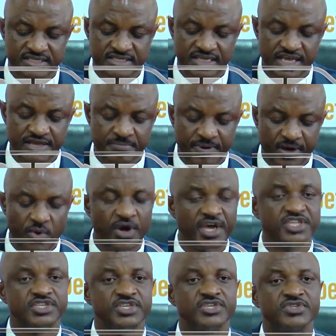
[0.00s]
They pay
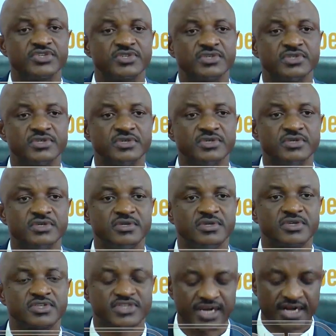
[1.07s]
wages,
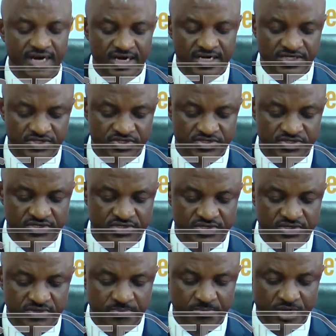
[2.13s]
salaries,
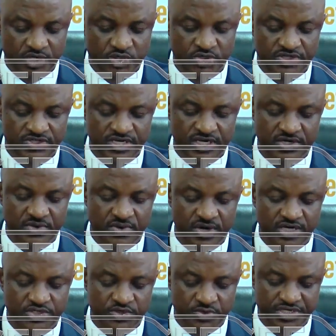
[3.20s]
pensions and
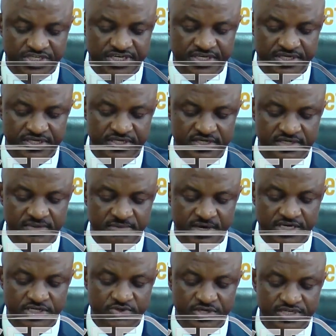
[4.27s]
gratuity
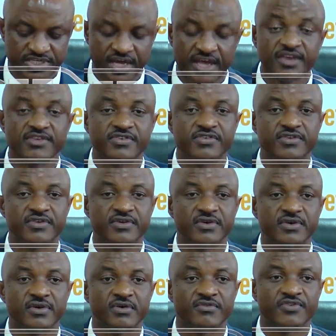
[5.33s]
by 28th
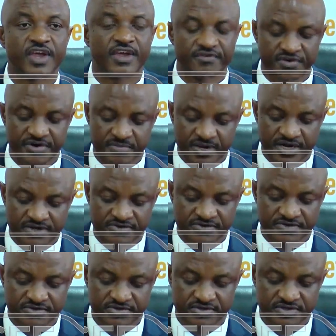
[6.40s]
of every month.